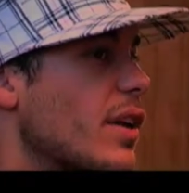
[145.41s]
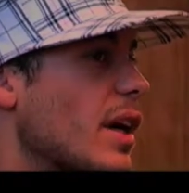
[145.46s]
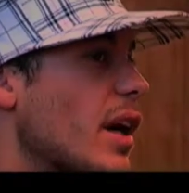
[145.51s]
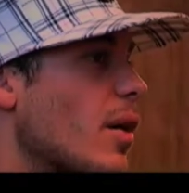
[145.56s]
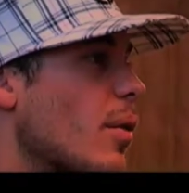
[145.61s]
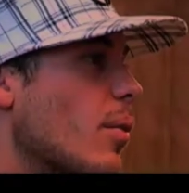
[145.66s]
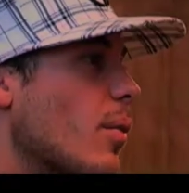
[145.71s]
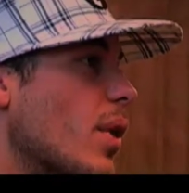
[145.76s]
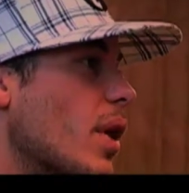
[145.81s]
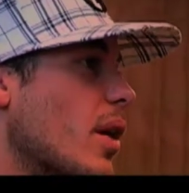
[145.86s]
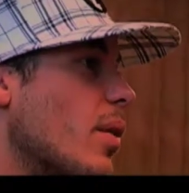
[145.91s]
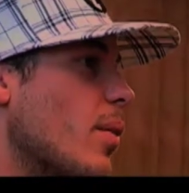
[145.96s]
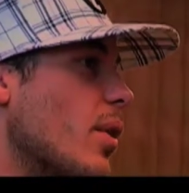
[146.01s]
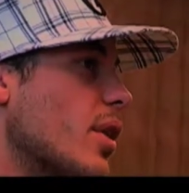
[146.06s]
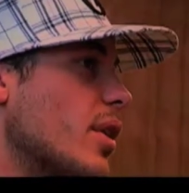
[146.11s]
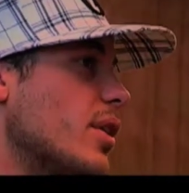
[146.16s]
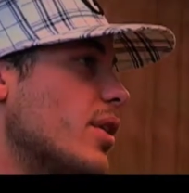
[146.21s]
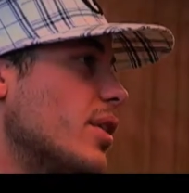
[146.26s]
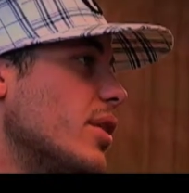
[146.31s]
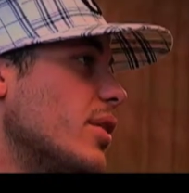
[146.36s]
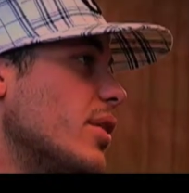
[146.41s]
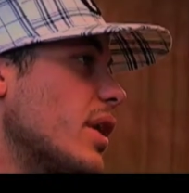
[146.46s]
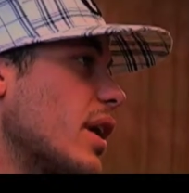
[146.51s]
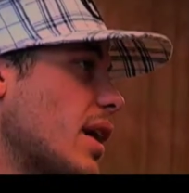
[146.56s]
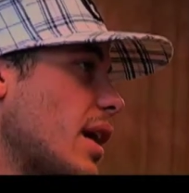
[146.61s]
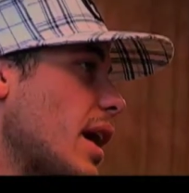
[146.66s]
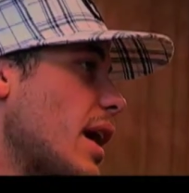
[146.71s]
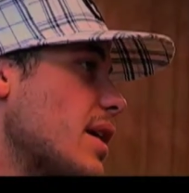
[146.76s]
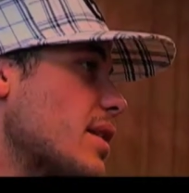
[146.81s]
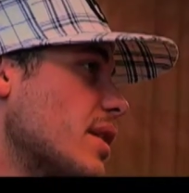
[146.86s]
out what I want to do kind
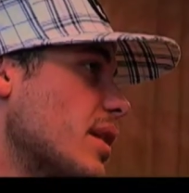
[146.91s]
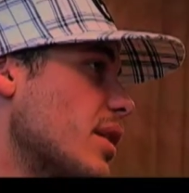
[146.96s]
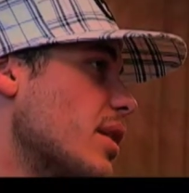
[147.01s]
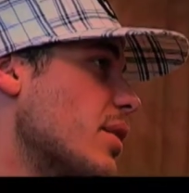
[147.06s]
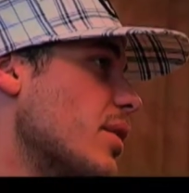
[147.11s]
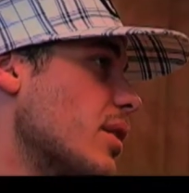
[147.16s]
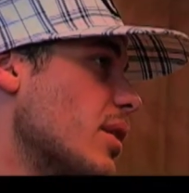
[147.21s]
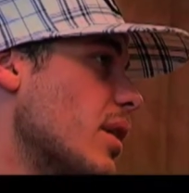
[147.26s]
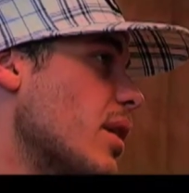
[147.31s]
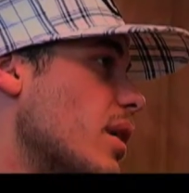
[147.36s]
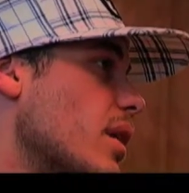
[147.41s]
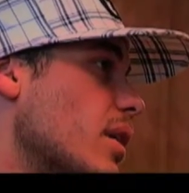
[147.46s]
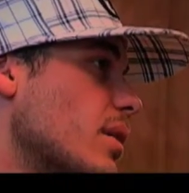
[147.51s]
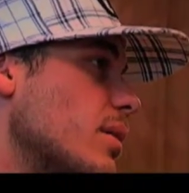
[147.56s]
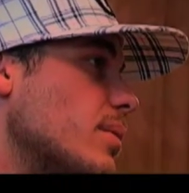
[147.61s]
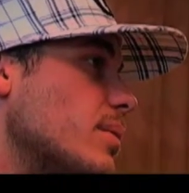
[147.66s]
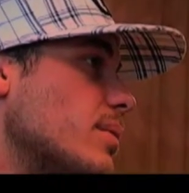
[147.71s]
of as I go along.